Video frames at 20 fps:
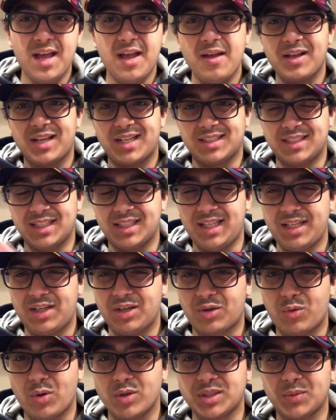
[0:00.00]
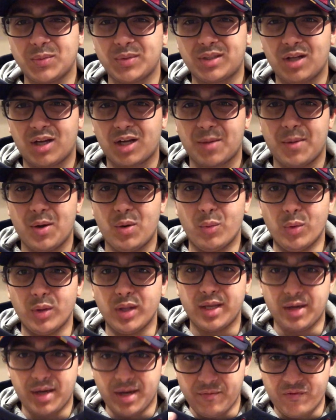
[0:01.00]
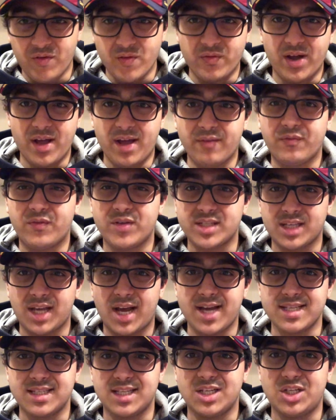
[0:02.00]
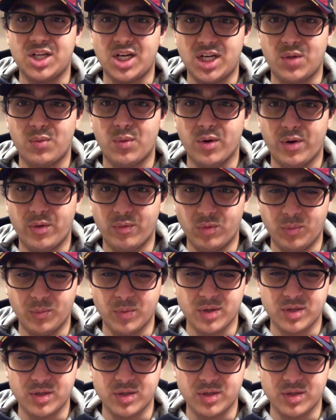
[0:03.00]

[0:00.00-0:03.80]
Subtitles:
because the later quotes that we talk about really emphasize the January rumor.